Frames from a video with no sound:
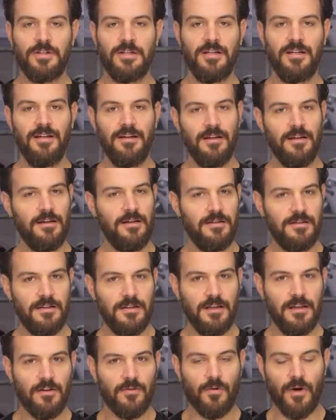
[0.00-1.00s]

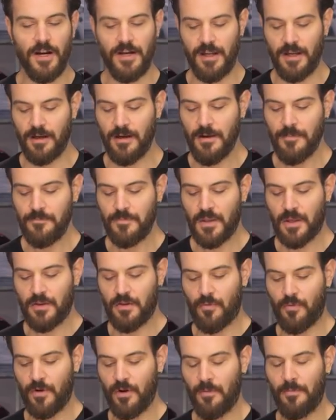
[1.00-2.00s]
ECE rating.
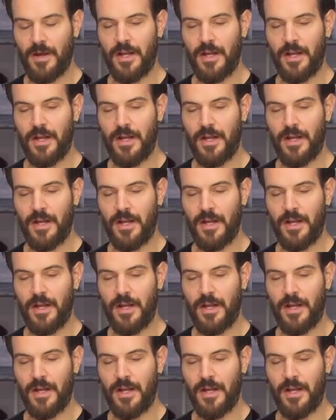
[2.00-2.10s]
The real